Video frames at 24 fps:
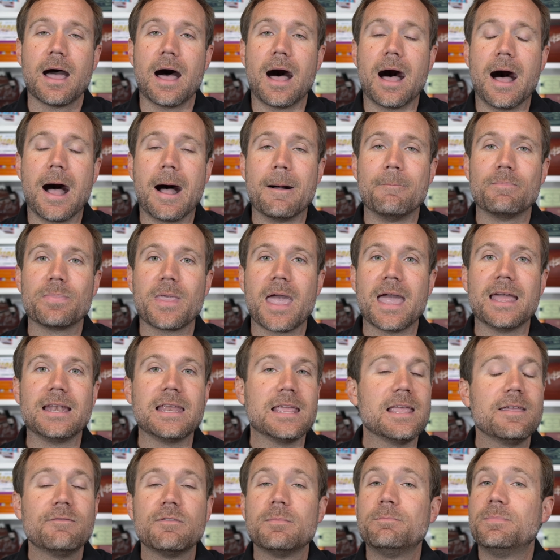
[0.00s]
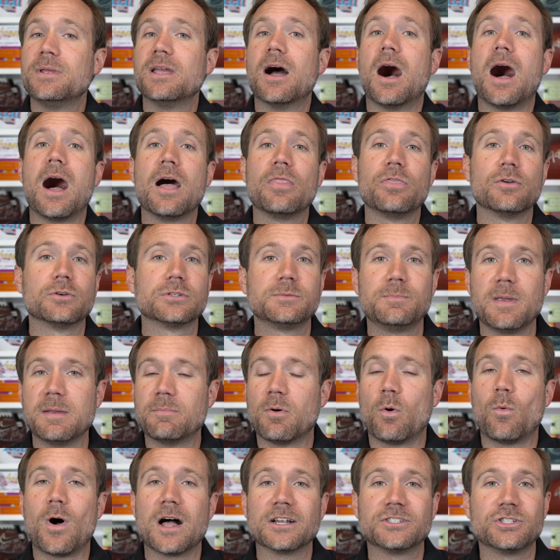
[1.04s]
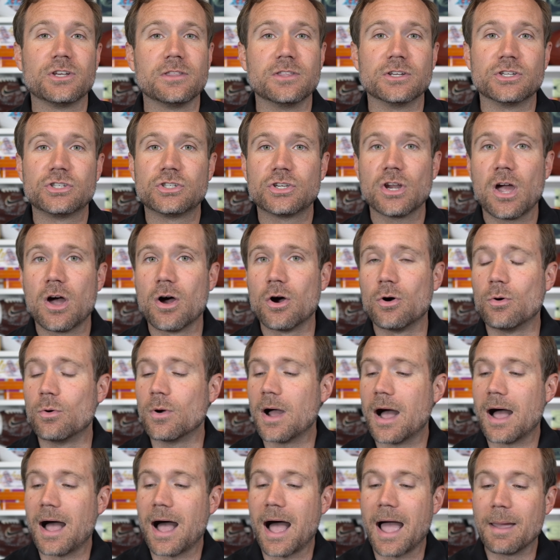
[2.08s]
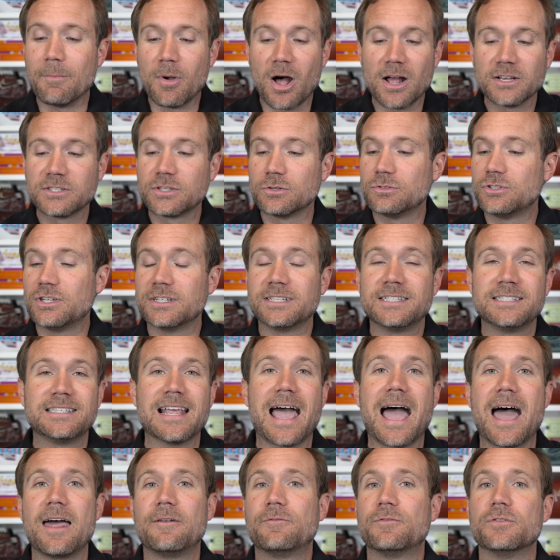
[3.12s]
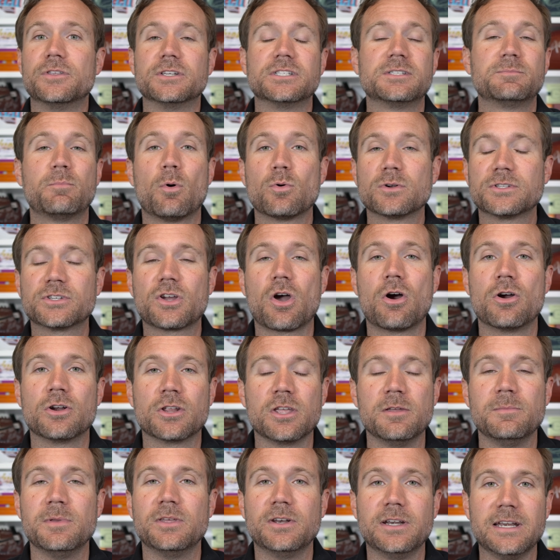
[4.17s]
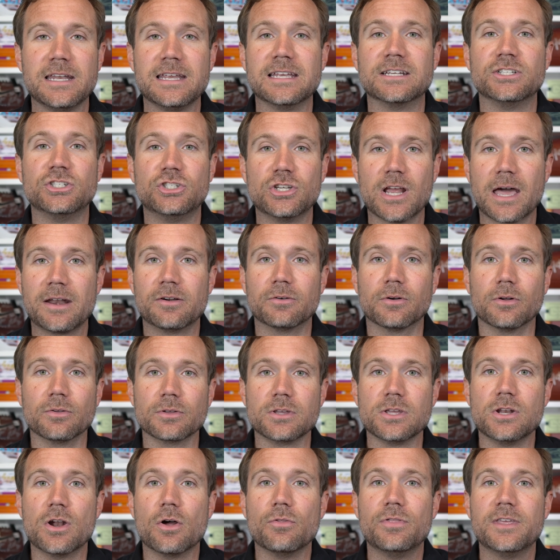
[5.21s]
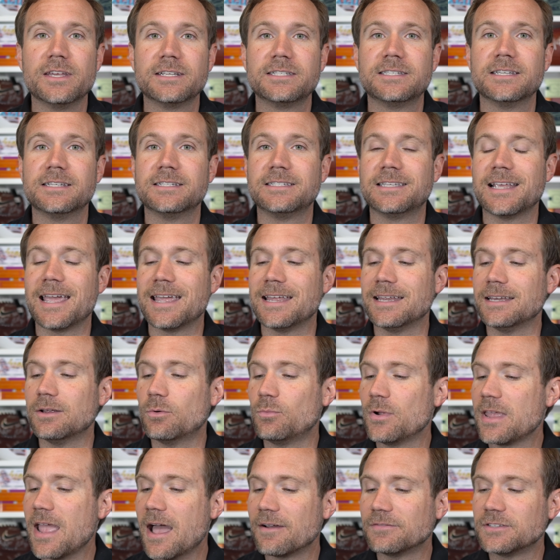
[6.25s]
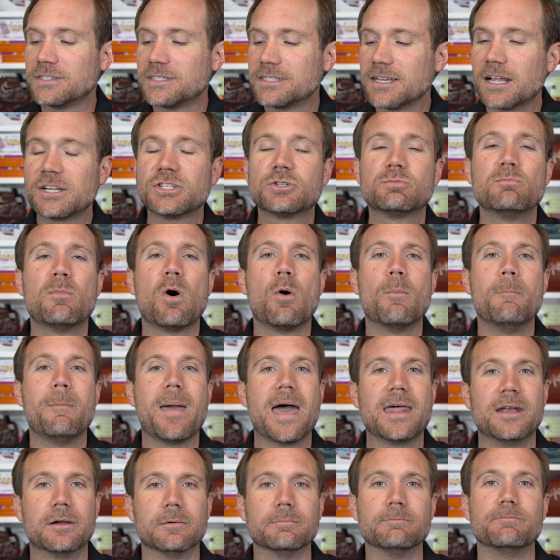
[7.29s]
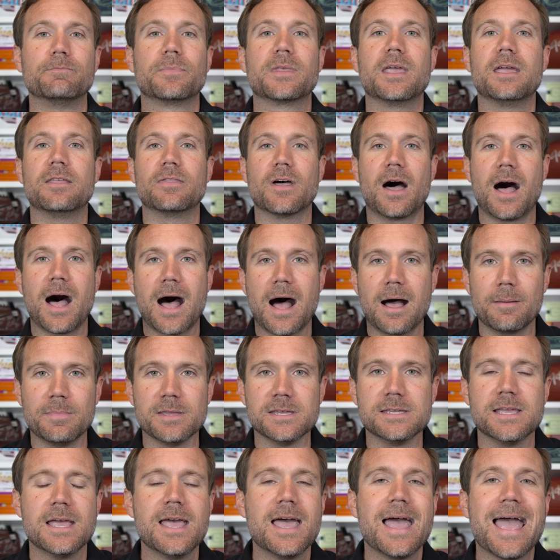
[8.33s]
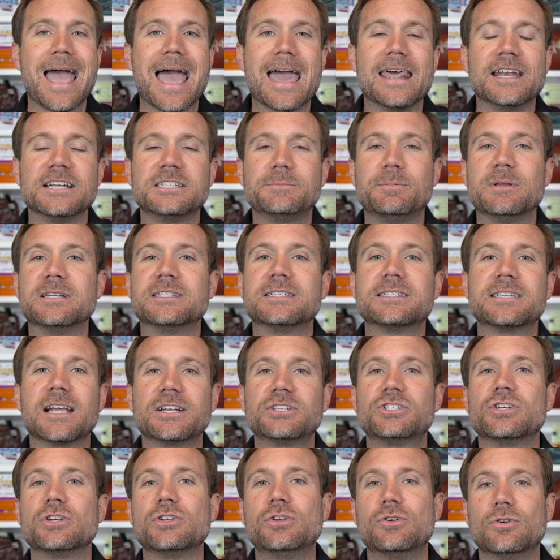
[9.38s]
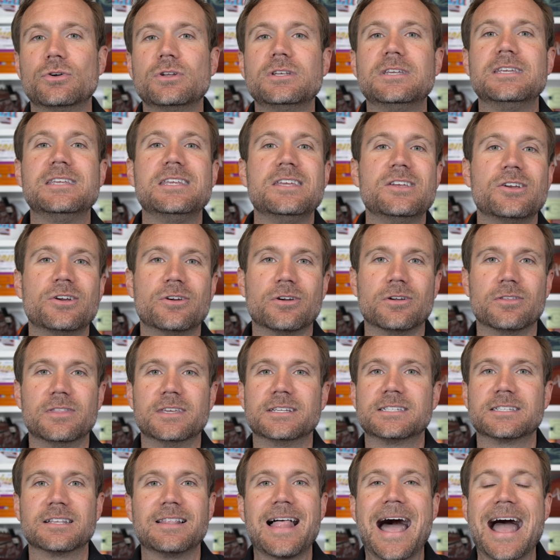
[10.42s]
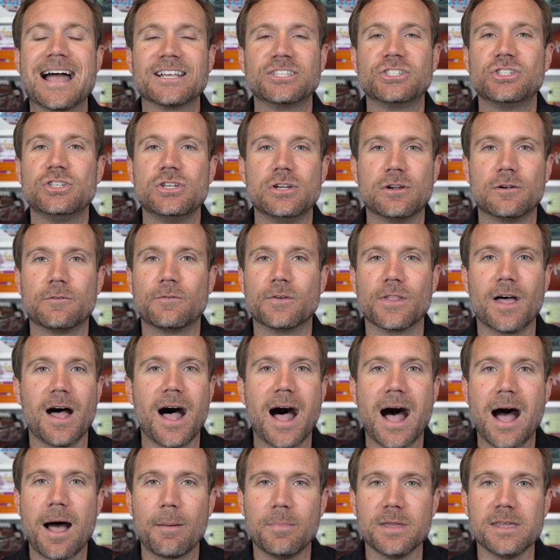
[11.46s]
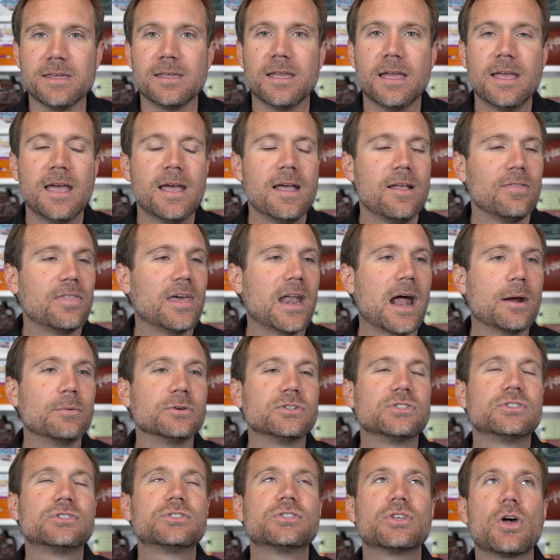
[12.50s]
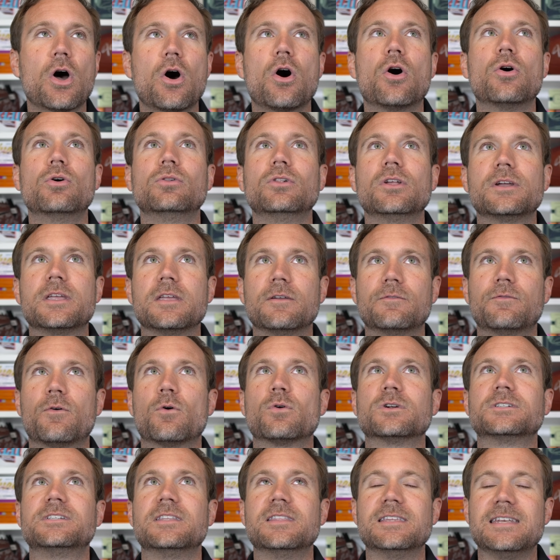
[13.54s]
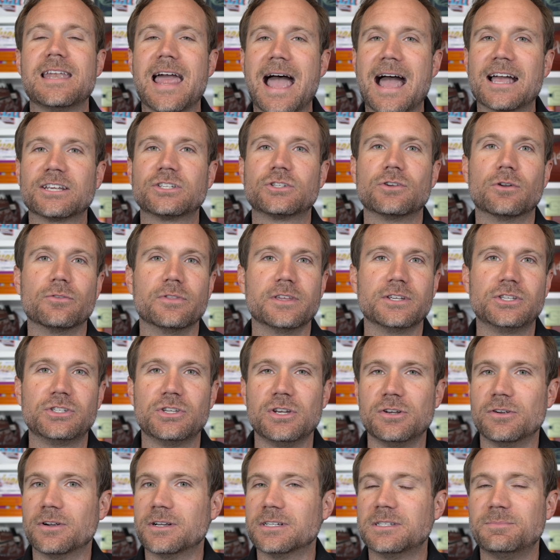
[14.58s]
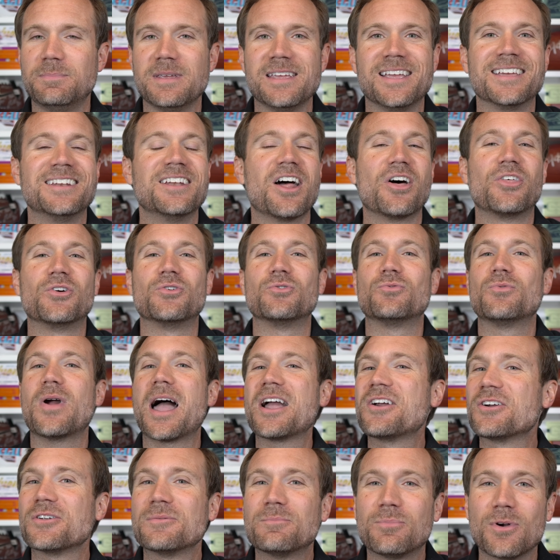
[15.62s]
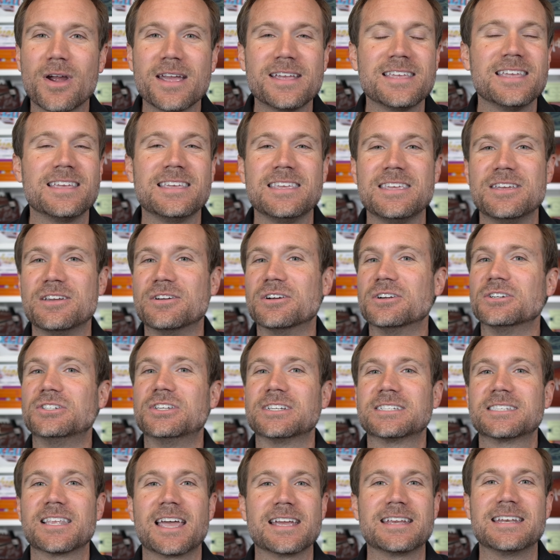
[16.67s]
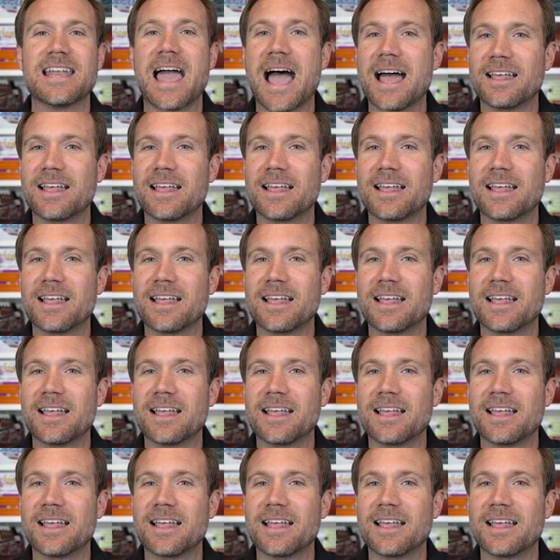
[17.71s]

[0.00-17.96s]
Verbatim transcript: Um, and even beyond those people watching the show, I'm also just sad for the sports card community in general. You know, this is a, we have such momentum in the hobby, and it's been such a good year this last year for the hobby that I was so looking forward to the National this year as being another record breaking year, just like